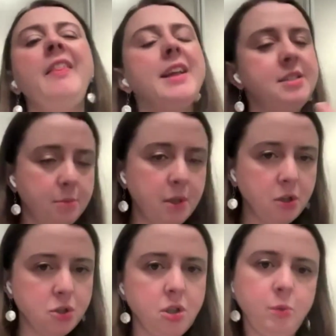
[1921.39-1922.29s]
And that's
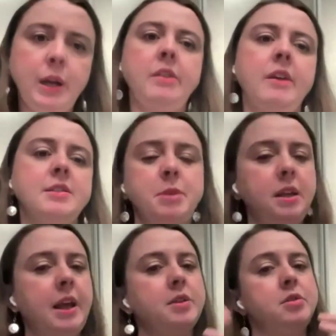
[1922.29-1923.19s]
similar to the way that
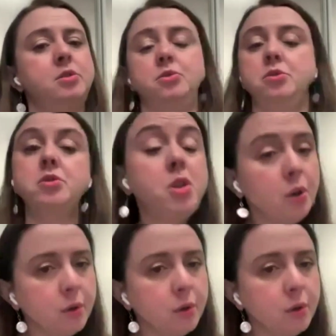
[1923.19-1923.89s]
something like Social